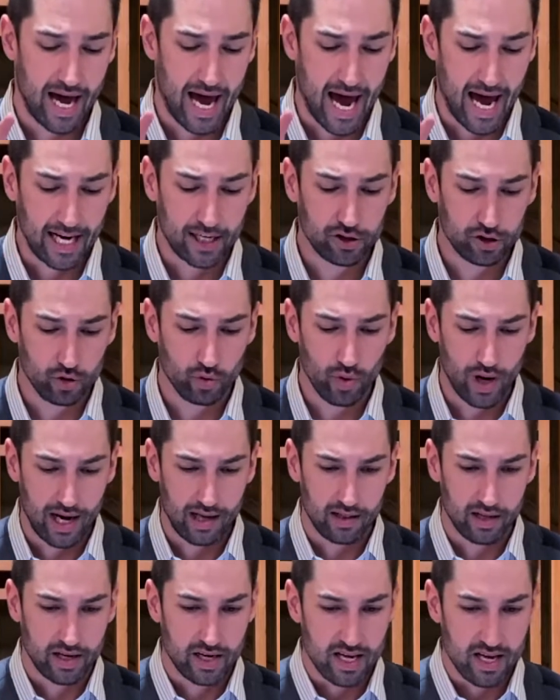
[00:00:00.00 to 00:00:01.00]

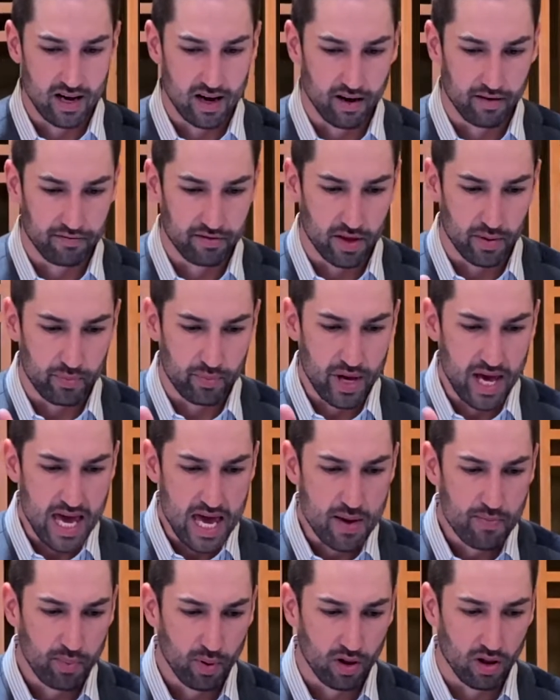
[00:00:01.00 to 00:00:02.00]
actuality of the
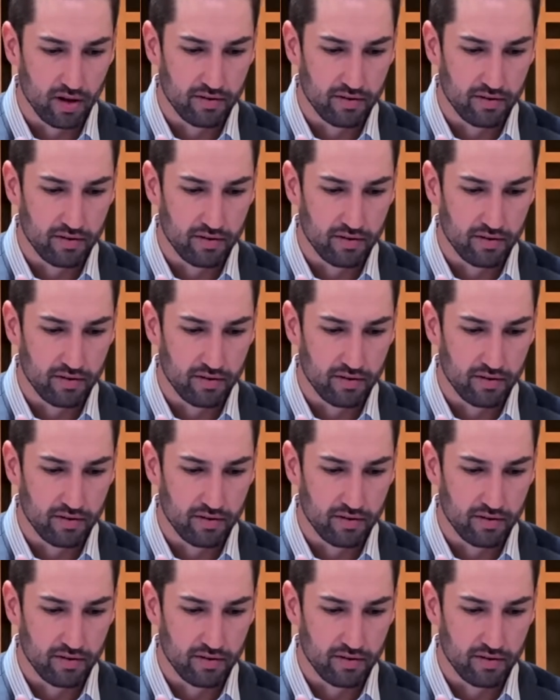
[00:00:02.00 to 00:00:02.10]
people